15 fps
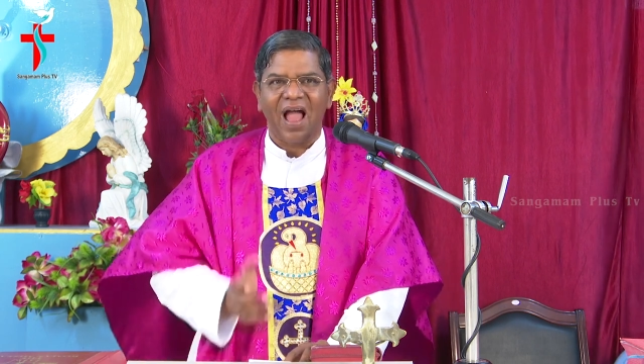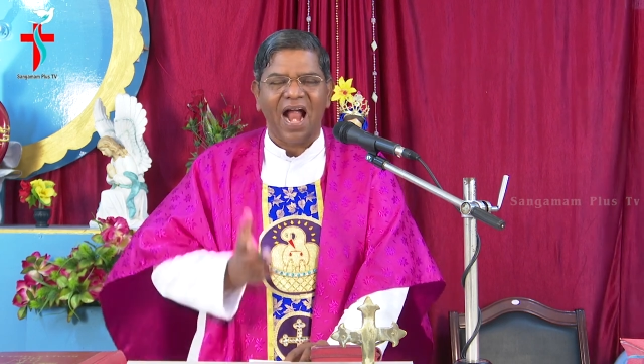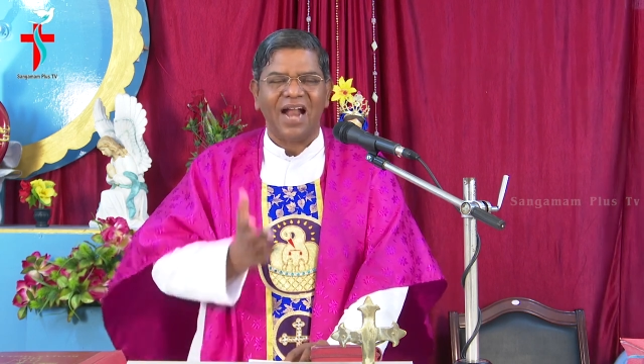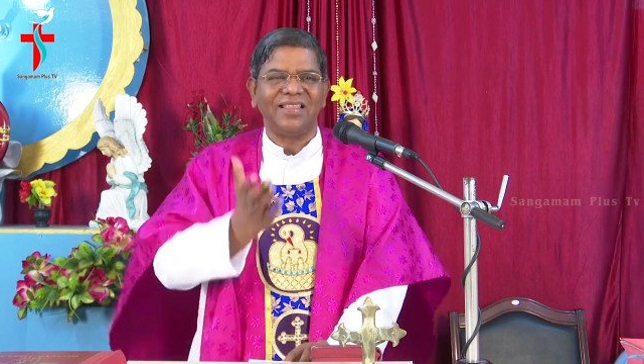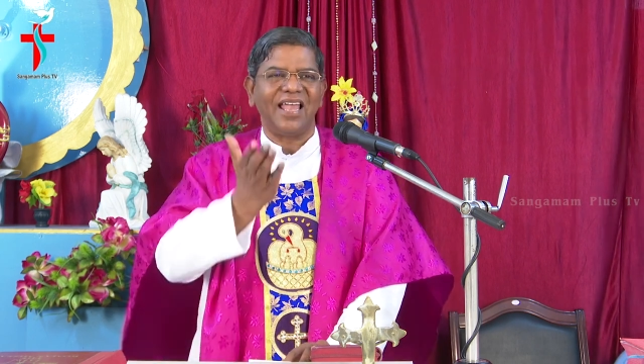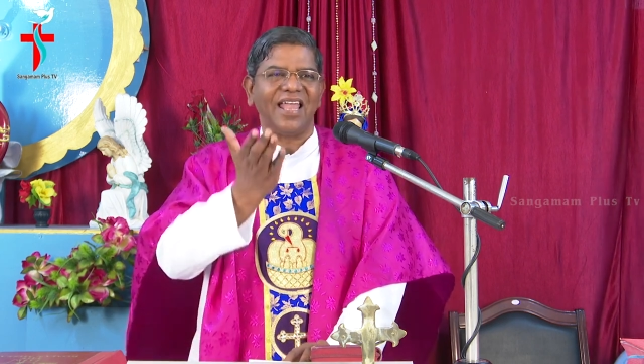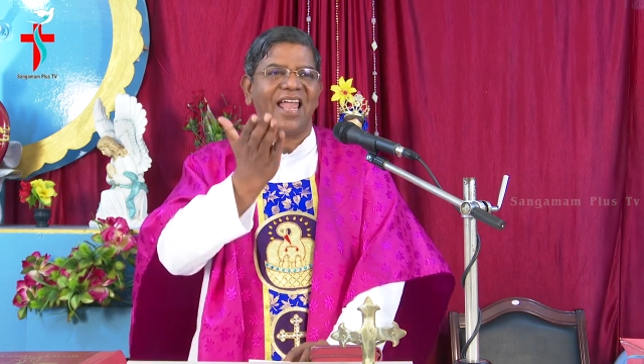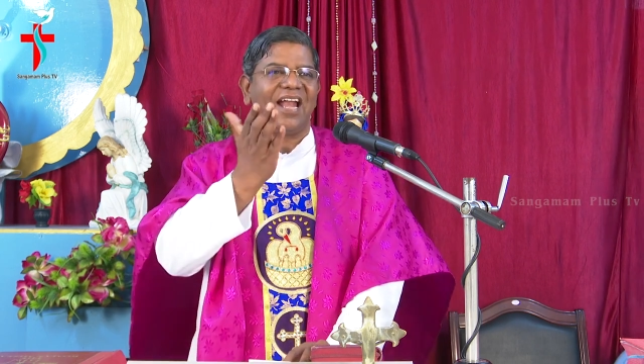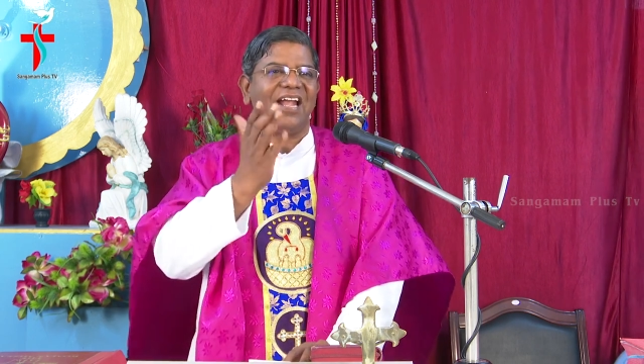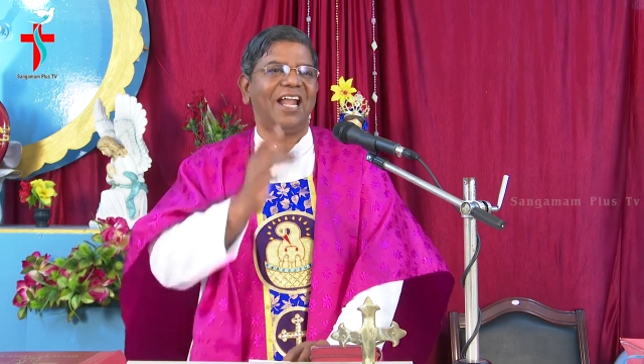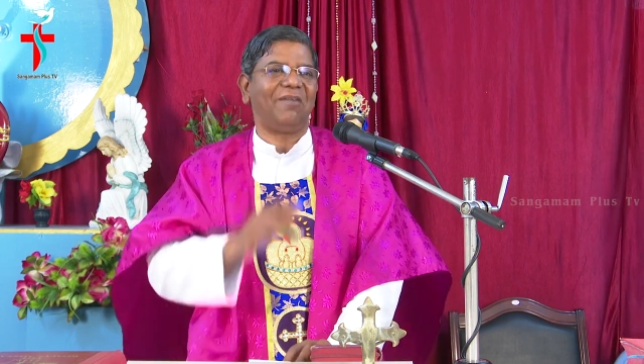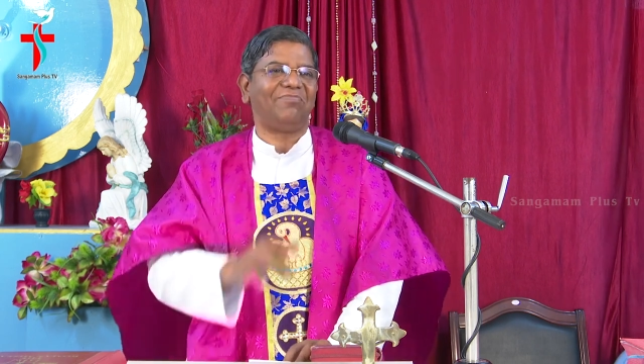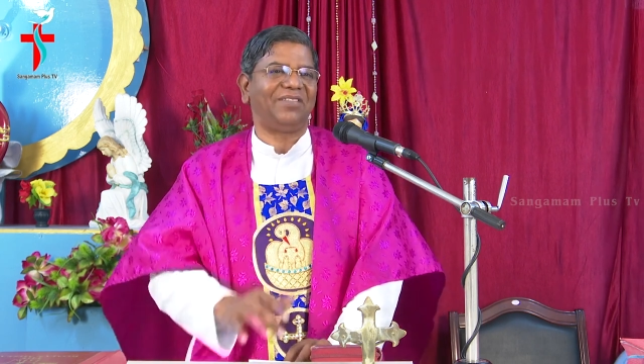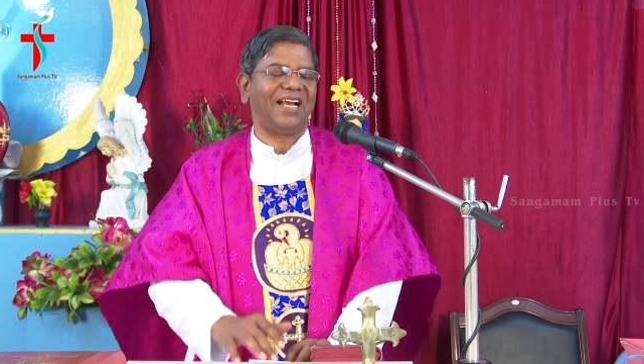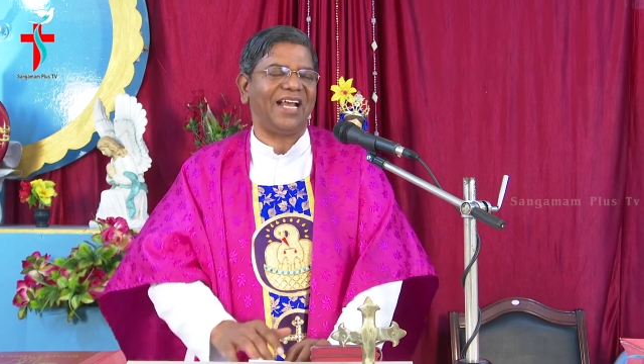at the end
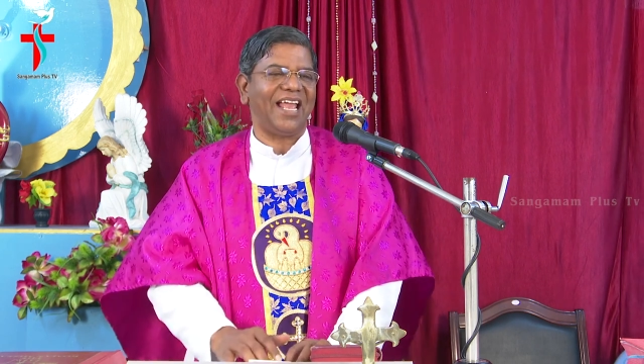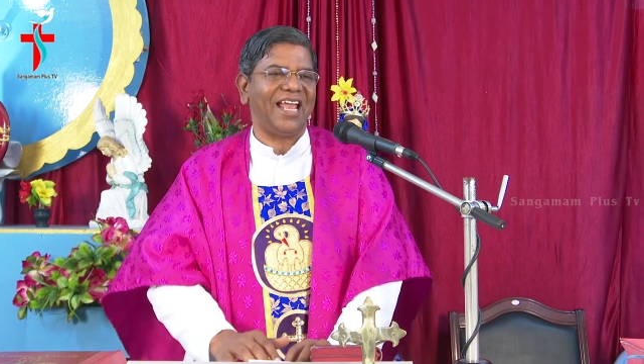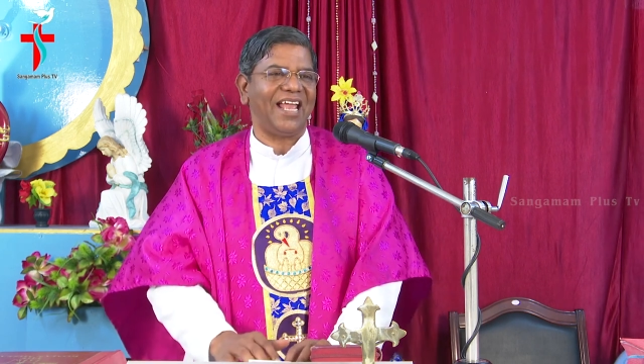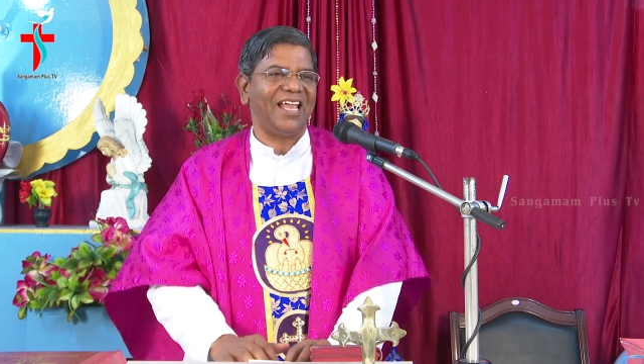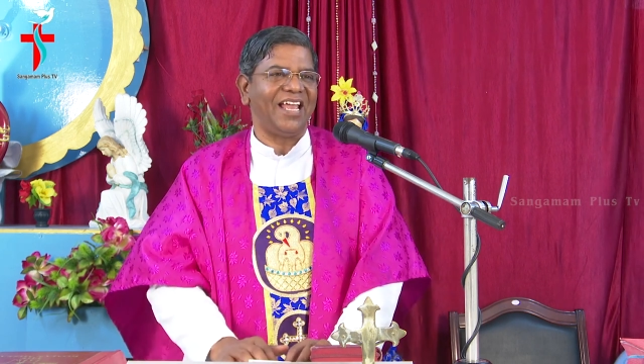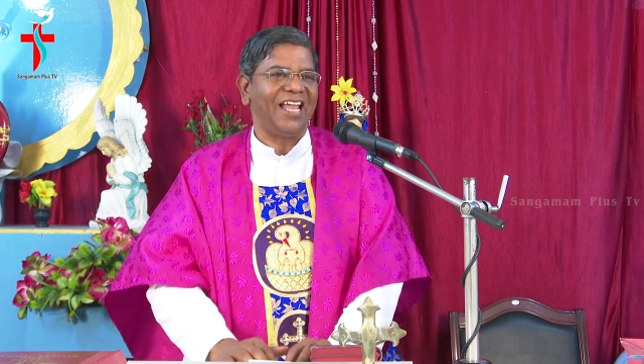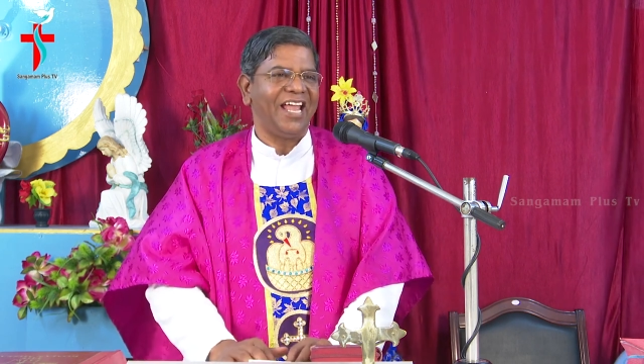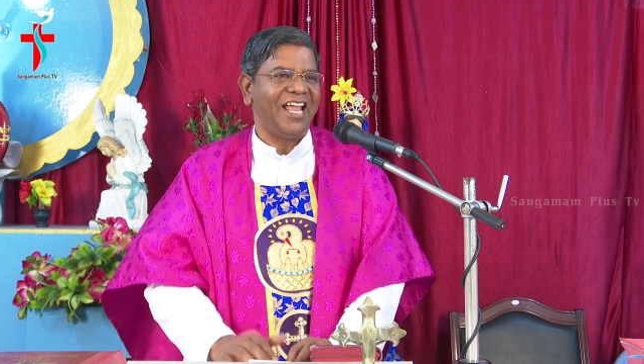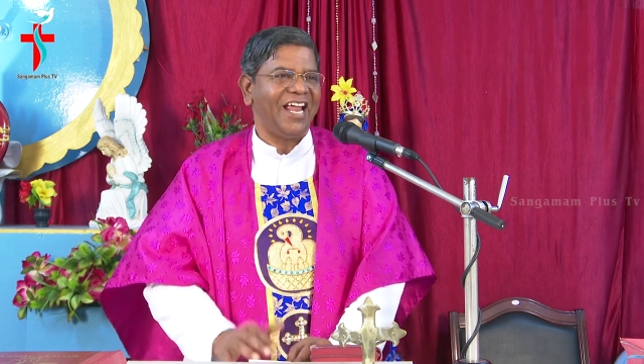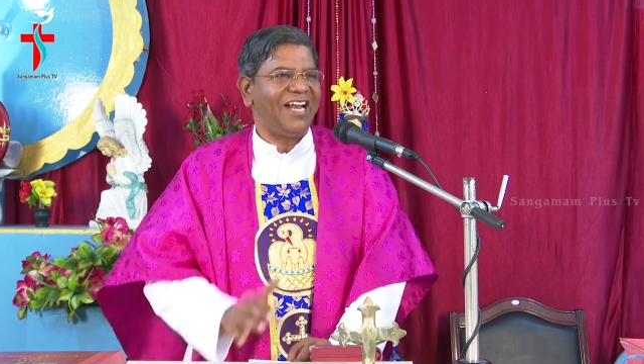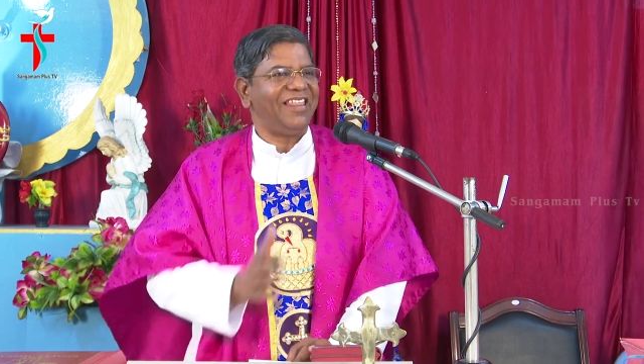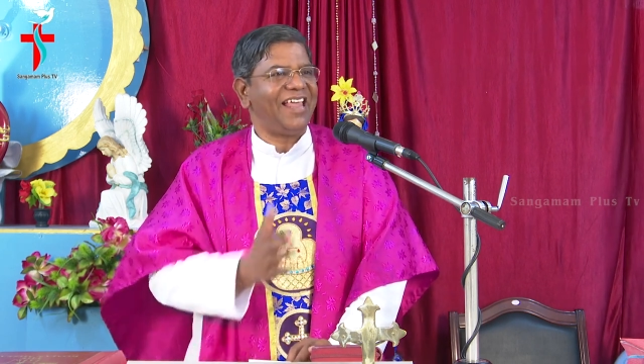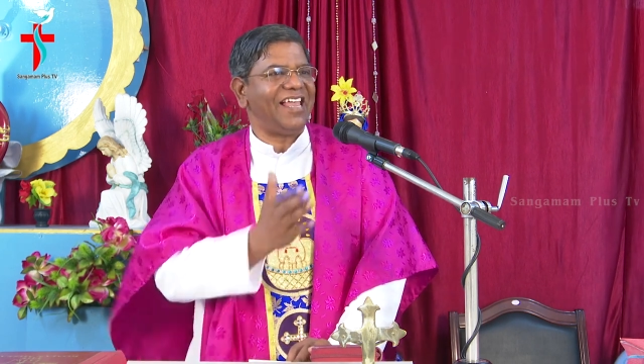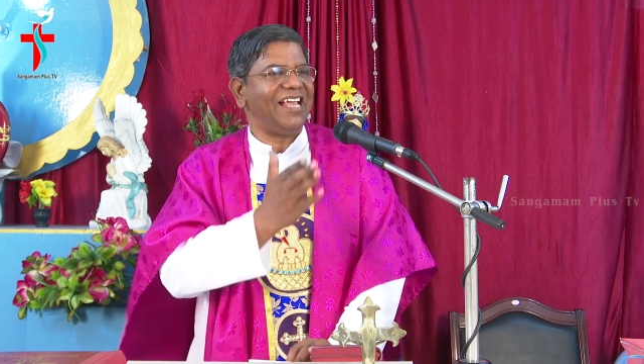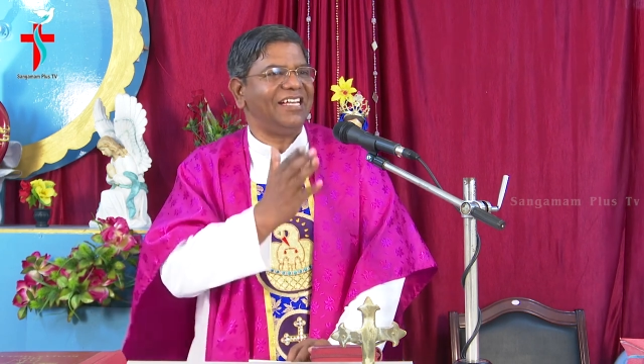of the day,
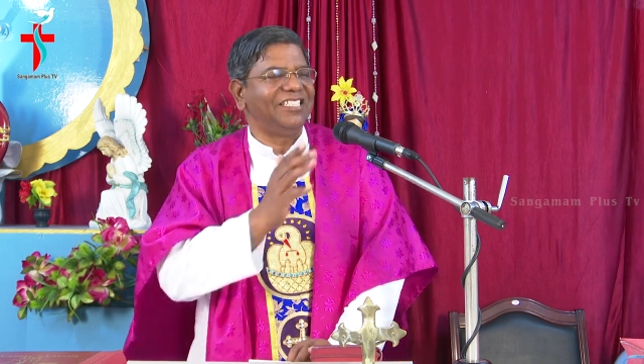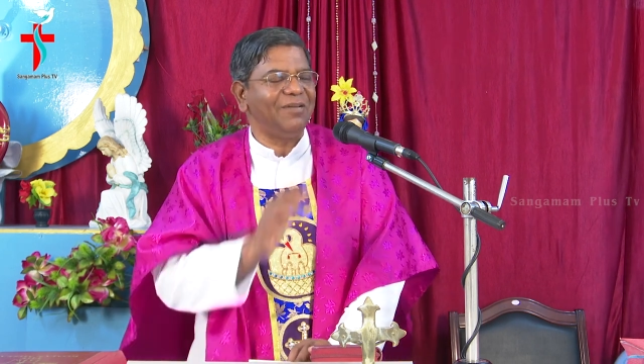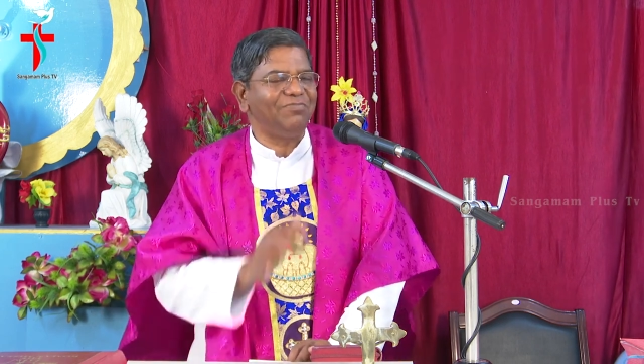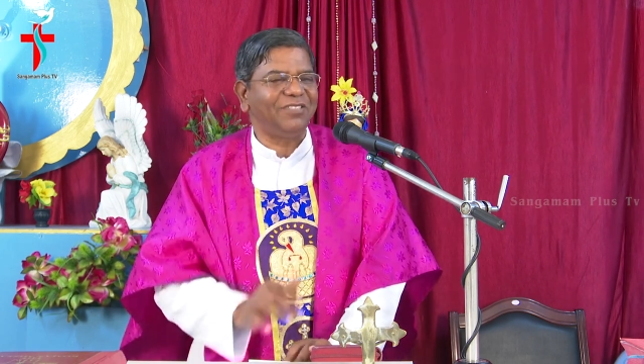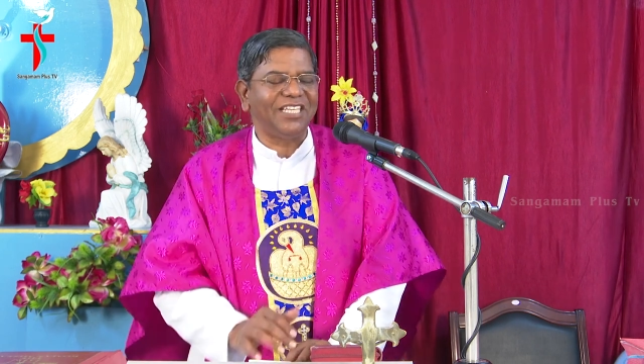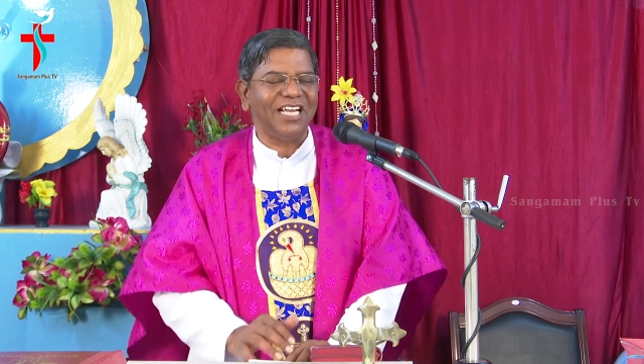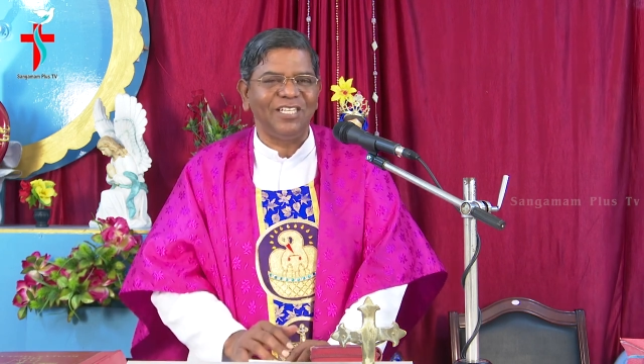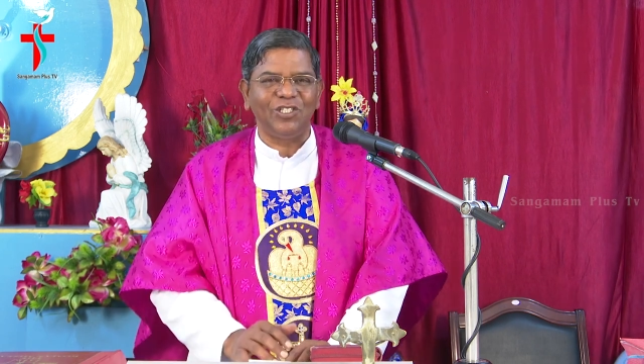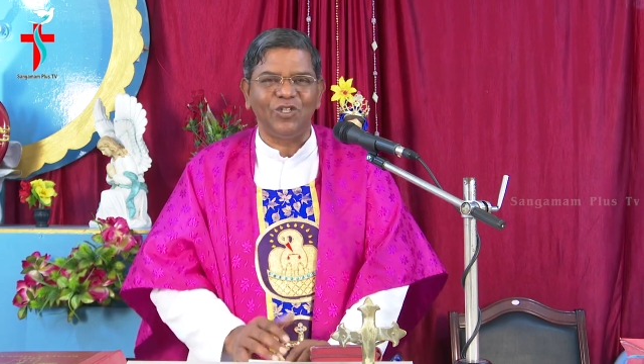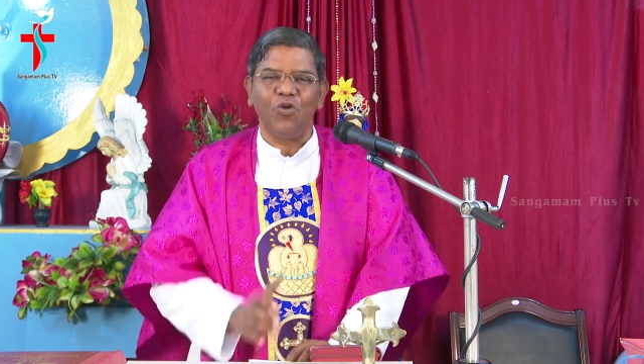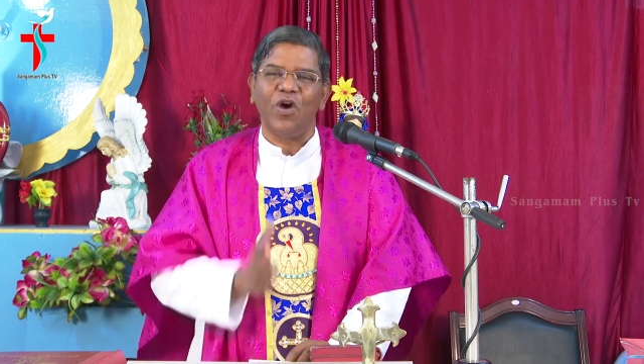it is the Egyptians,